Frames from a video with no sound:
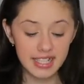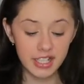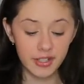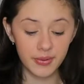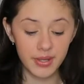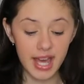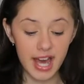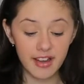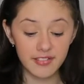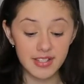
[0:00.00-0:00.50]

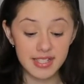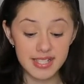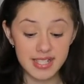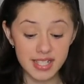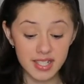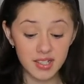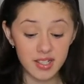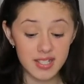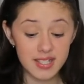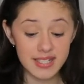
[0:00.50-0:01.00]
Then we have a
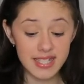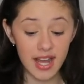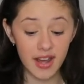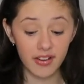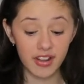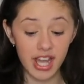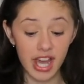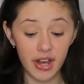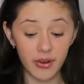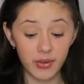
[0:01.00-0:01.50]
single
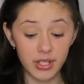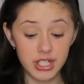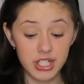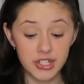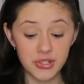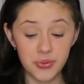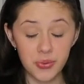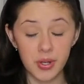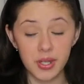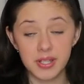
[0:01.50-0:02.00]
Salchow, which
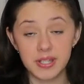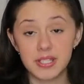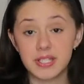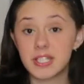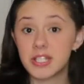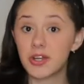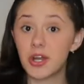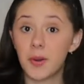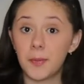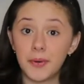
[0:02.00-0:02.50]
is worth
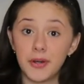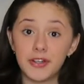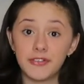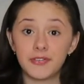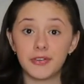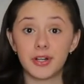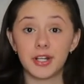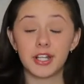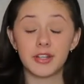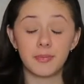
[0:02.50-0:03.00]

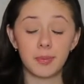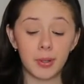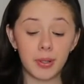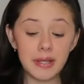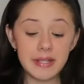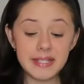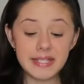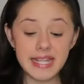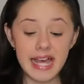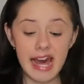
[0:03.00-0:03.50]
0.40
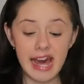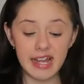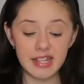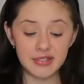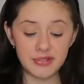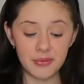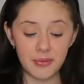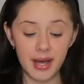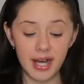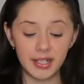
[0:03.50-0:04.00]
points
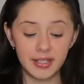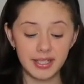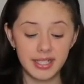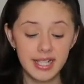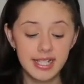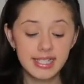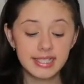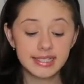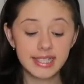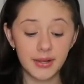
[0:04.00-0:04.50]
as well.
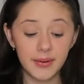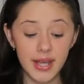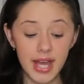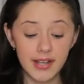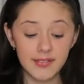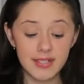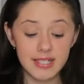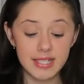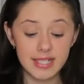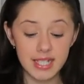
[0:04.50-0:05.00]
Then we
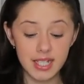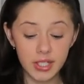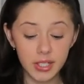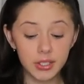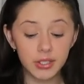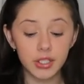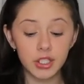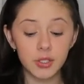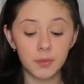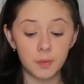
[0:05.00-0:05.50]
have a
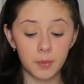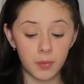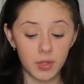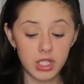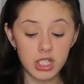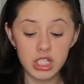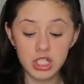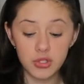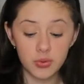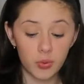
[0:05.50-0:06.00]
single loop,
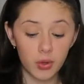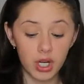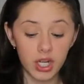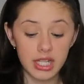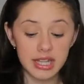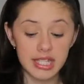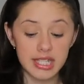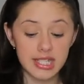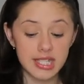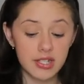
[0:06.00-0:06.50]
which is
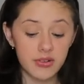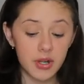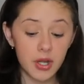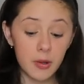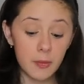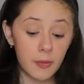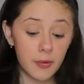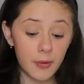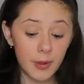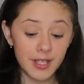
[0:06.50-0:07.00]
worth
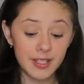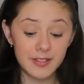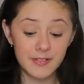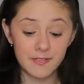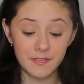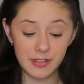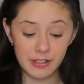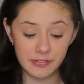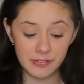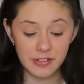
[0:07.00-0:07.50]

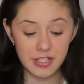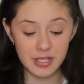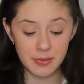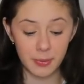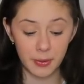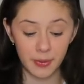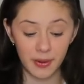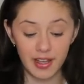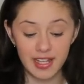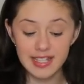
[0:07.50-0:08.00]

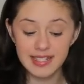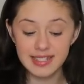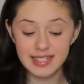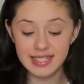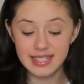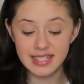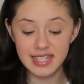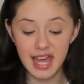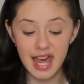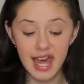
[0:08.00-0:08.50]
0.50
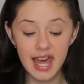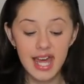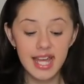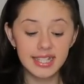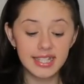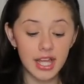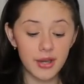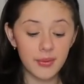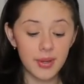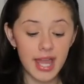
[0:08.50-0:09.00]
points.
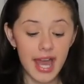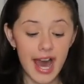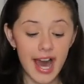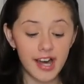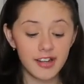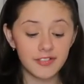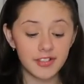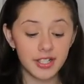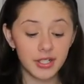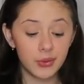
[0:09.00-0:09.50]
Then we
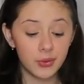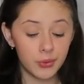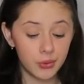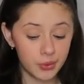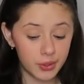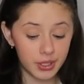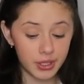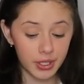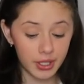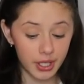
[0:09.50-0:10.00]
have an
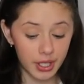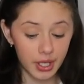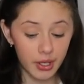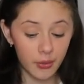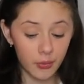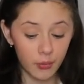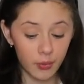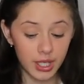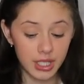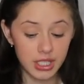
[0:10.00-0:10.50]

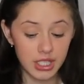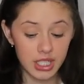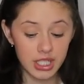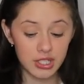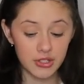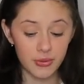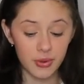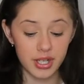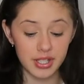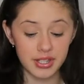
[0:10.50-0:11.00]
Euler, which
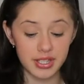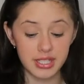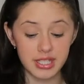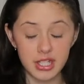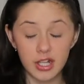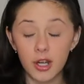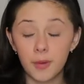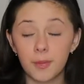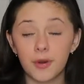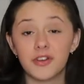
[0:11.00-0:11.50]
is worth
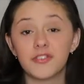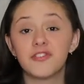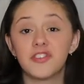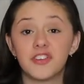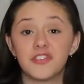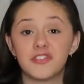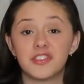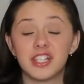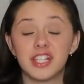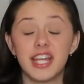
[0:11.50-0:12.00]
0.50. And
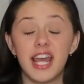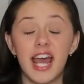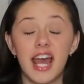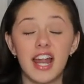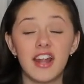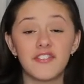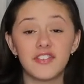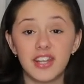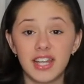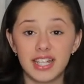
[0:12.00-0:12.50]
if you
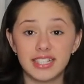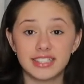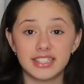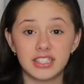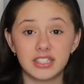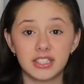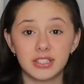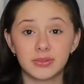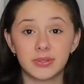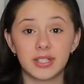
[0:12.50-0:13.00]
guys
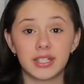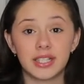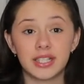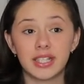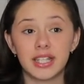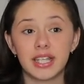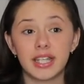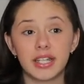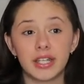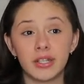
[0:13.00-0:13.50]
don't know
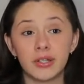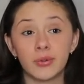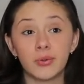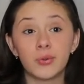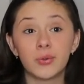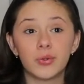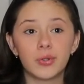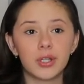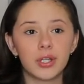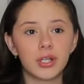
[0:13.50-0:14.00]
what like an
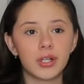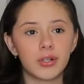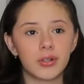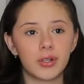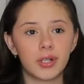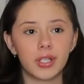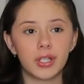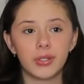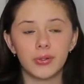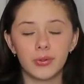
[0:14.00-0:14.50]
Euler
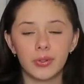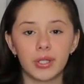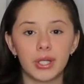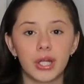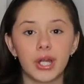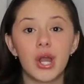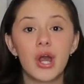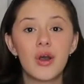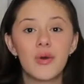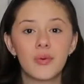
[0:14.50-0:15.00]
or
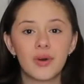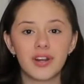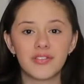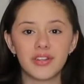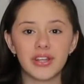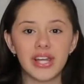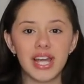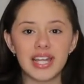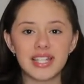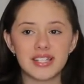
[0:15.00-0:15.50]
Euler,
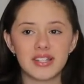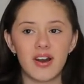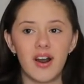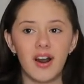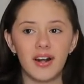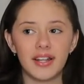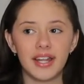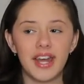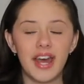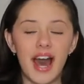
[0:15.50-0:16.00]
whatever you guys
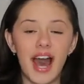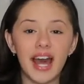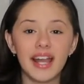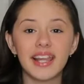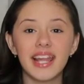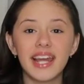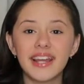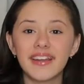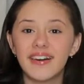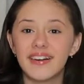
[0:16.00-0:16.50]
call it,
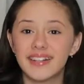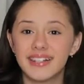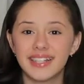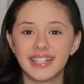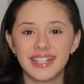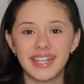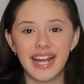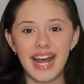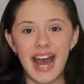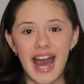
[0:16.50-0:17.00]
I like
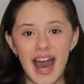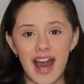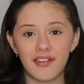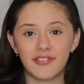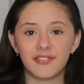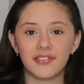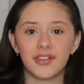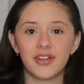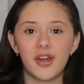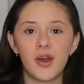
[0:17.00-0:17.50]
calling it a
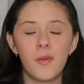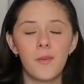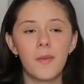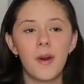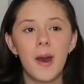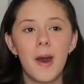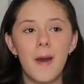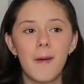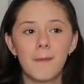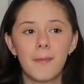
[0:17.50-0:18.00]
half
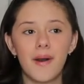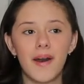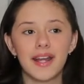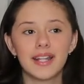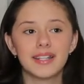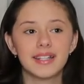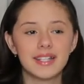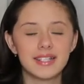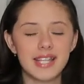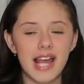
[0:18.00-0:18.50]
loop, but
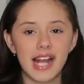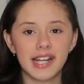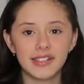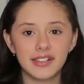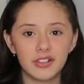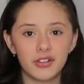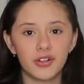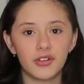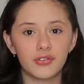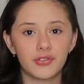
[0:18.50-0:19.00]
the
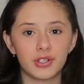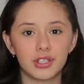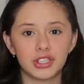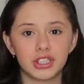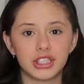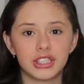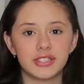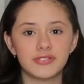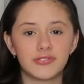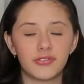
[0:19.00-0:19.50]
technical
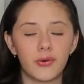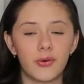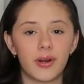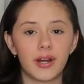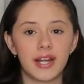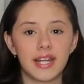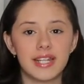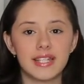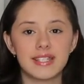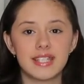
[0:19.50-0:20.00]
version
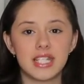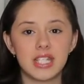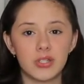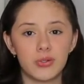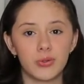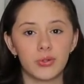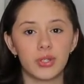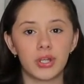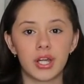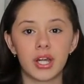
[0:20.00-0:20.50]
for it is
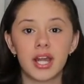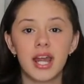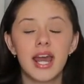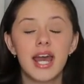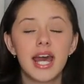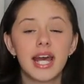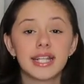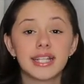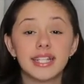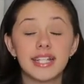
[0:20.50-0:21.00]
a Euler.
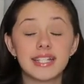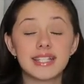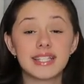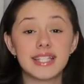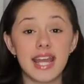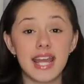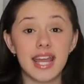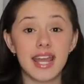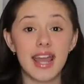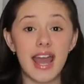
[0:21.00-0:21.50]

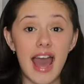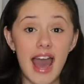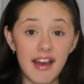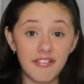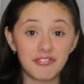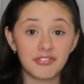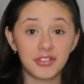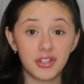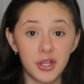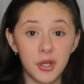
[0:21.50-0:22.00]
It's a
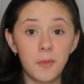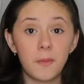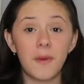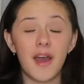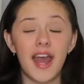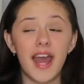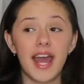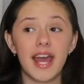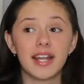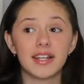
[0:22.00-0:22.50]
half
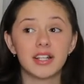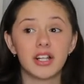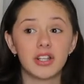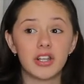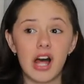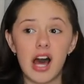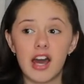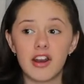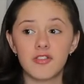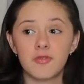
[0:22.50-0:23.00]
loop, and a
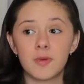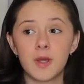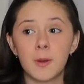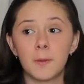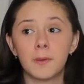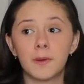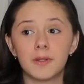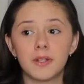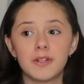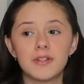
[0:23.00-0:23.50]
lot of
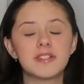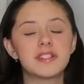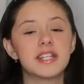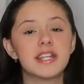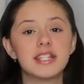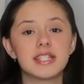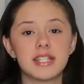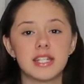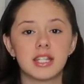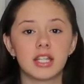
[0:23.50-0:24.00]
people use
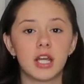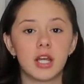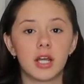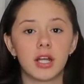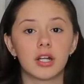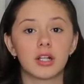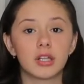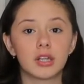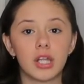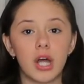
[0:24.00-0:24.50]
this in
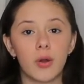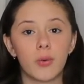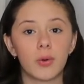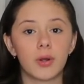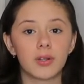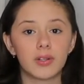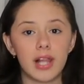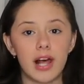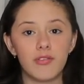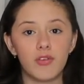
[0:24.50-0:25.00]
their
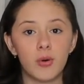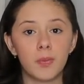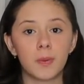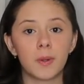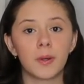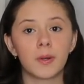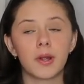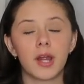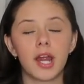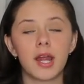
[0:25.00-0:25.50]
lower level
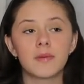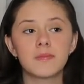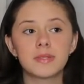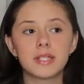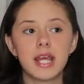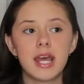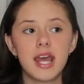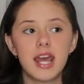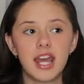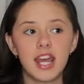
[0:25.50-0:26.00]

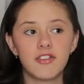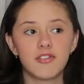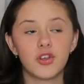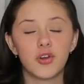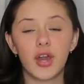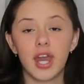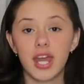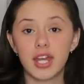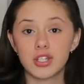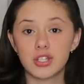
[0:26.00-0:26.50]
programs if
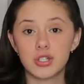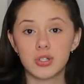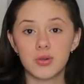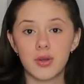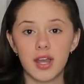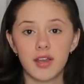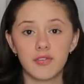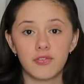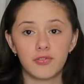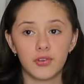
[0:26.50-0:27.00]
you can't
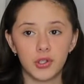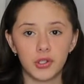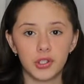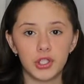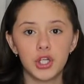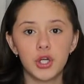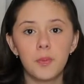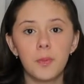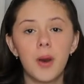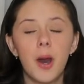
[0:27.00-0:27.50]
do a full
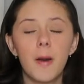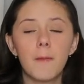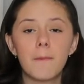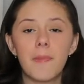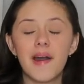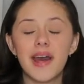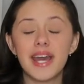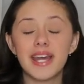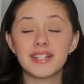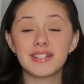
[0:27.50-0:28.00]
loop,
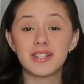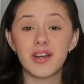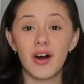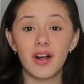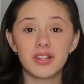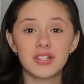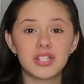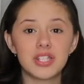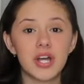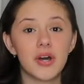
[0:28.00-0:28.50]
but it's
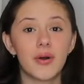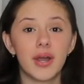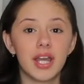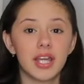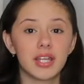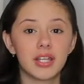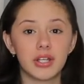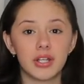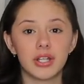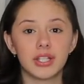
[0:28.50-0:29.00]
also
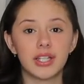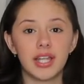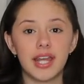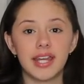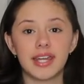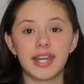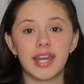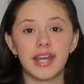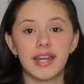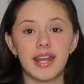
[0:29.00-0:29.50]
a good
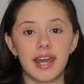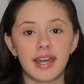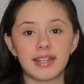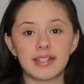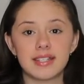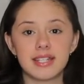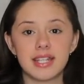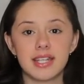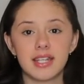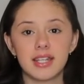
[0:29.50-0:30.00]
like
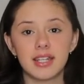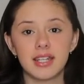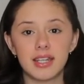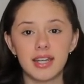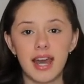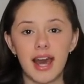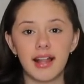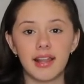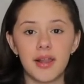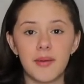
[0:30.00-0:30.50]

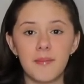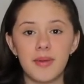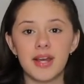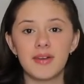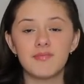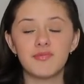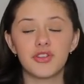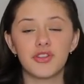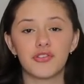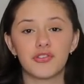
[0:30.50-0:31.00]
connecting
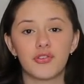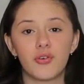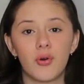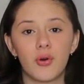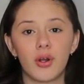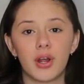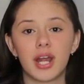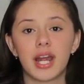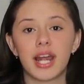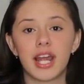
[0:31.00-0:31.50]
element
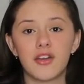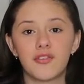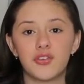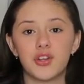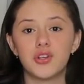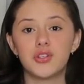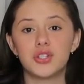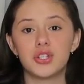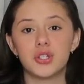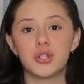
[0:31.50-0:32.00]
for if
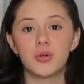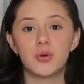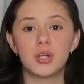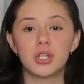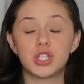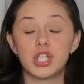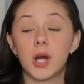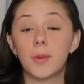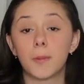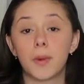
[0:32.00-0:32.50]
you
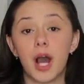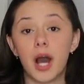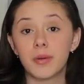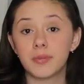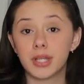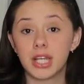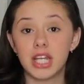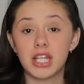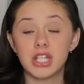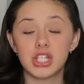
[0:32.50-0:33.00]
do jump
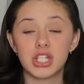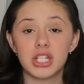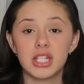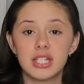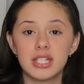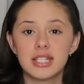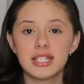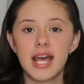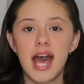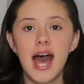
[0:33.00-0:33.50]

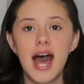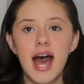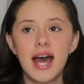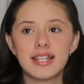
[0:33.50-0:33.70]
combinations.